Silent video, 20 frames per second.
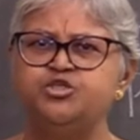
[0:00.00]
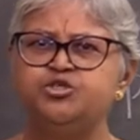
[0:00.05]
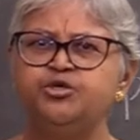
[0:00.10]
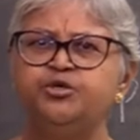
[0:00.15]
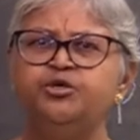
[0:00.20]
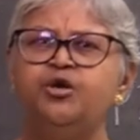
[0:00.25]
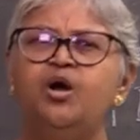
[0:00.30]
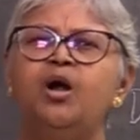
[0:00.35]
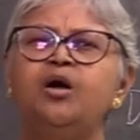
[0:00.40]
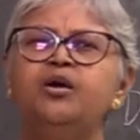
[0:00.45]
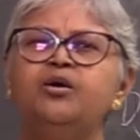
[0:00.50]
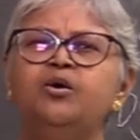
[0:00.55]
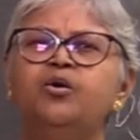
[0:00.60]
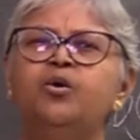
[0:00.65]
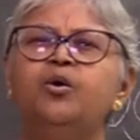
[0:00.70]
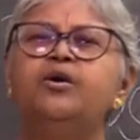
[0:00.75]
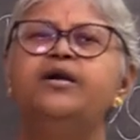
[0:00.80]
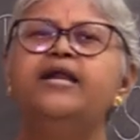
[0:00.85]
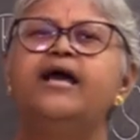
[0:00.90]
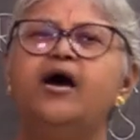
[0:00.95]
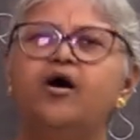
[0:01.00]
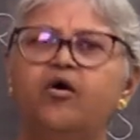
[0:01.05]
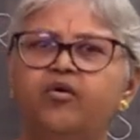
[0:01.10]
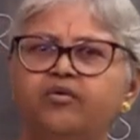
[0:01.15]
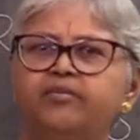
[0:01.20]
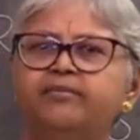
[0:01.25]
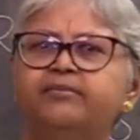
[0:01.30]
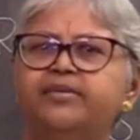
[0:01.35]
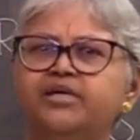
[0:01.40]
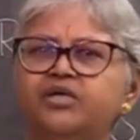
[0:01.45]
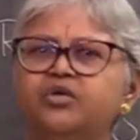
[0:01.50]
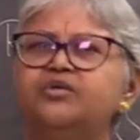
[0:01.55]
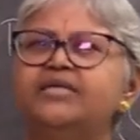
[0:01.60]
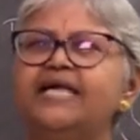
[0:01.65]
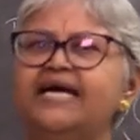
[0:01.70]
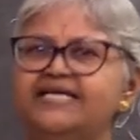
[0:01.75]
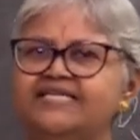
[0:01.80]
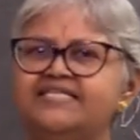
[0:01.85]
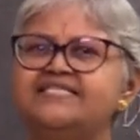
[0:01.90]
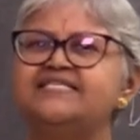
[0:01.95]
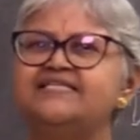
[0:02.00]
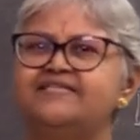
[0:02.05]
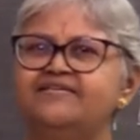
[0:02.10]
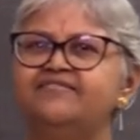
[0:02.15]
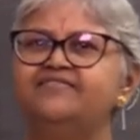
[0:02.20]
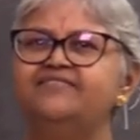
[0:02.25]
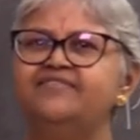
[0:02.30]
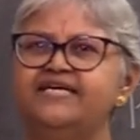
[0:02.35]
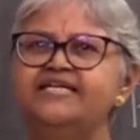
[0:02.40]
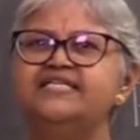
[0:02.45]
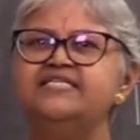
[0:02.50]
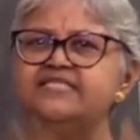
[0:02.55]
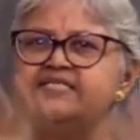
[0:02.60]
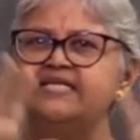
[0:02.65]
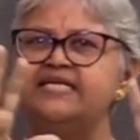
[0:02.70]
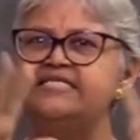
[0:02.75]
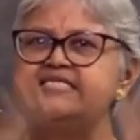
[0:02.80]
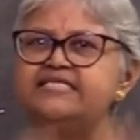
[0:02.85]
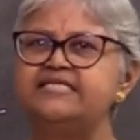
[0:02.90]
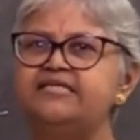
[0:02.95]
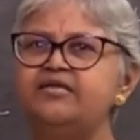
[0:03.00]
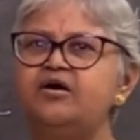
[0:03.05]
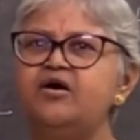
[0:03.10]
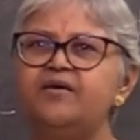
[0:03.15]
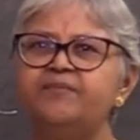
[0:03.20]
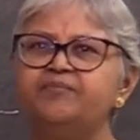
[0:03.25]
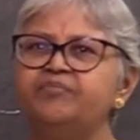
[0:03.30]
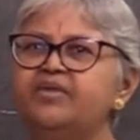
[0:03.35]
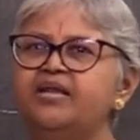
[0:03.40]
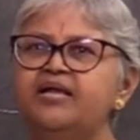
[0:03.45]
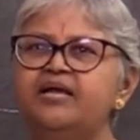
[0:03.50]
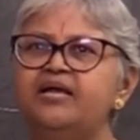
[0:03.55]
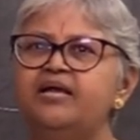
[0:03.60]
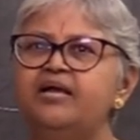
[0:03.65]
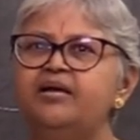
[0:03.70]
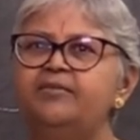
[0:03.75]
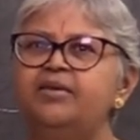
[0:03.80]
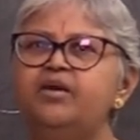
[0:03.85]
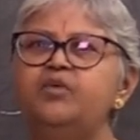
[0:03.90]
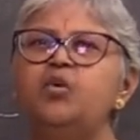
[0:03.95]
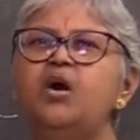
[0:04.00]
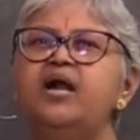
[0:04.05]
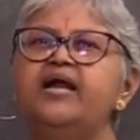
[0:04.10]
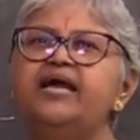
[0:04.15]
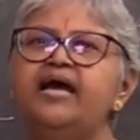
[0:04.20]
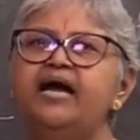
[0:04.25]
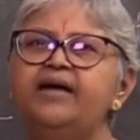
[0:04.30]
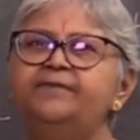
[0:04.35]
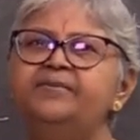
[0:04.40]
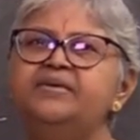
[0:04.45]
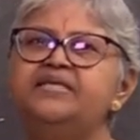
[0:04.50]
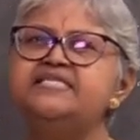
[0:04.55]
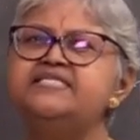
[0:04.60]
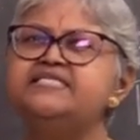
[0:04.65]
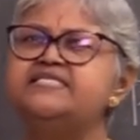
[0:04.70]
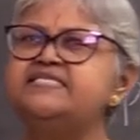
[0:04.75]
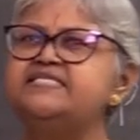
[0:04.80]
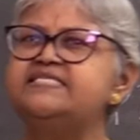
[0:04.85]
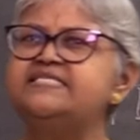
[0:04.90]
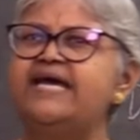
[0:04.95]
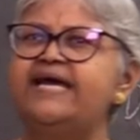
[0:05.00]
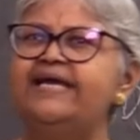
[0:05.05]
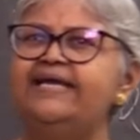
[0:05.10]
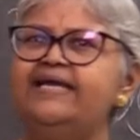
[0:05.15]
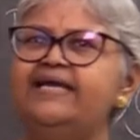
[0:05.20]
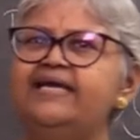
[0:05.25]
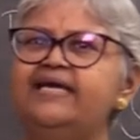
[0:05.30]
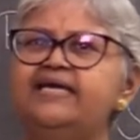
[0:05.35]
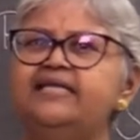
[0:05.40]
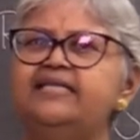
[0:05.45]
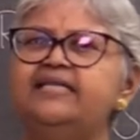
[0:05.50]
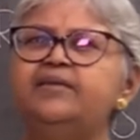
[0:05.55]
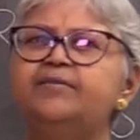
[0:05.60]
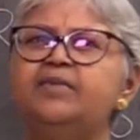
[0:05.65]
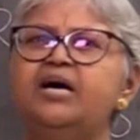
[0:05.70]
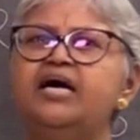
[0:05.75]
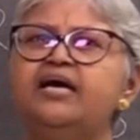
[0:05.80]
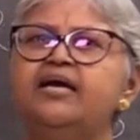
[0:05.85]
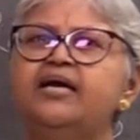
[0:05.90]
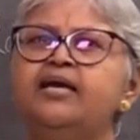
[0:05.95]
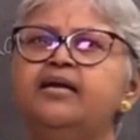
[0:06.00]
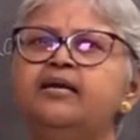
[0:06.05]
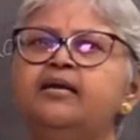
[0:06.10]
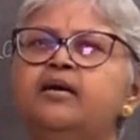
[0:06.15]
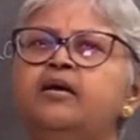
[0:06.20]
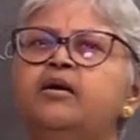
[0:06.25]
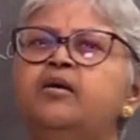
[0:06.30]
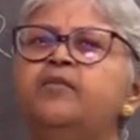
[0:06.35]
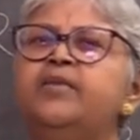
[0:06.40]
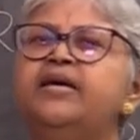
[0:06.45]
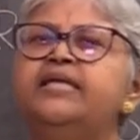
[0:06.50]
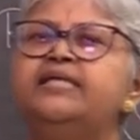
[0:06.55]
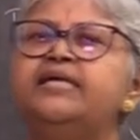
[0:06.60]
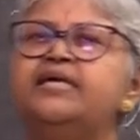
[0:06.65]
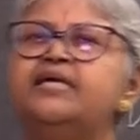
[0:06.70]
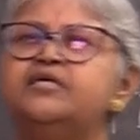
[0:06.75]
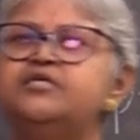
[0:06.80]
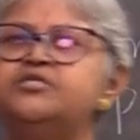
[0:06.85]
should not go down below that. Fine? So that's a law. But what happens sadly in the market when there